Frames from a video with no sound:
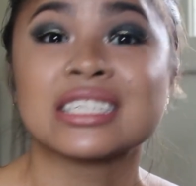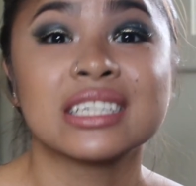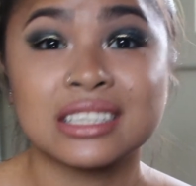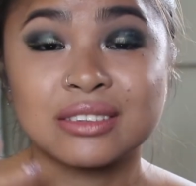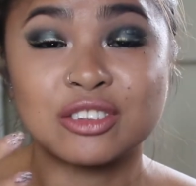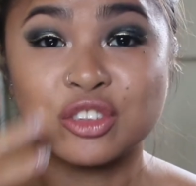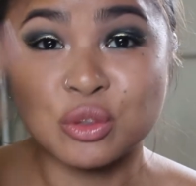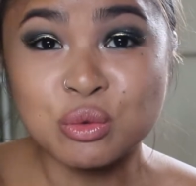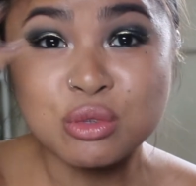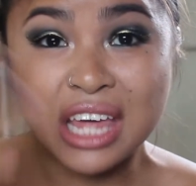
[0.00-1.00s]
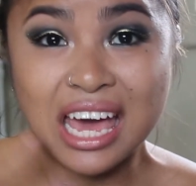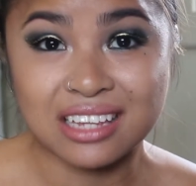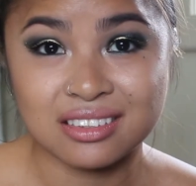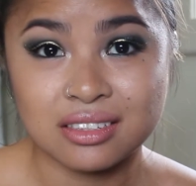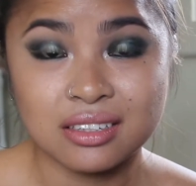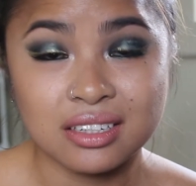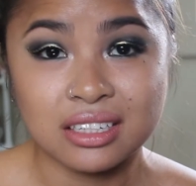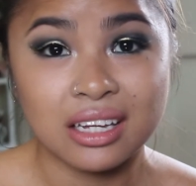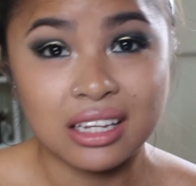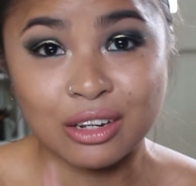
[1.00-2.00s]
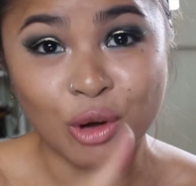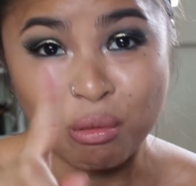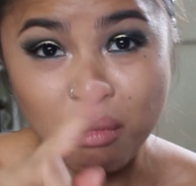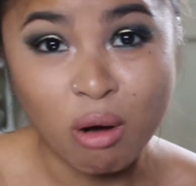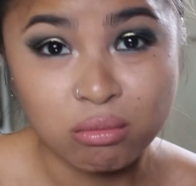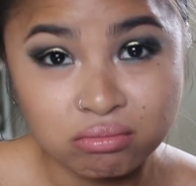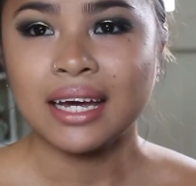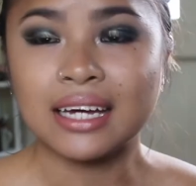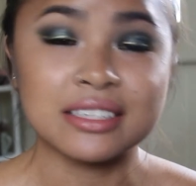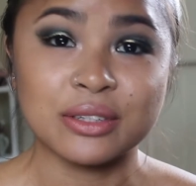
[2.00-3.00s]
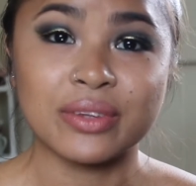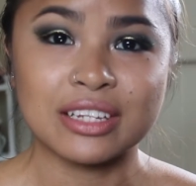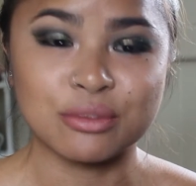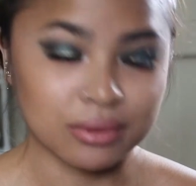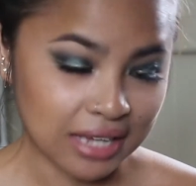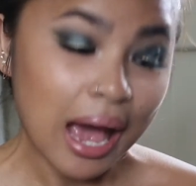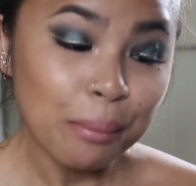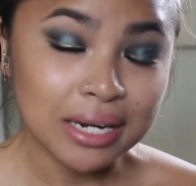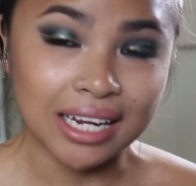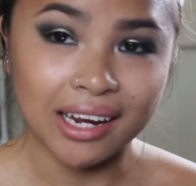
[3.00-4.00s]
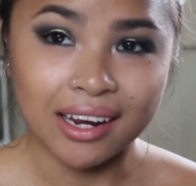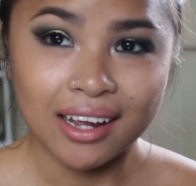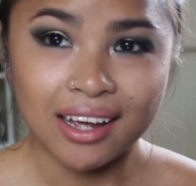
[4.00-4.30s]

to do that no more. And so that's what's happening.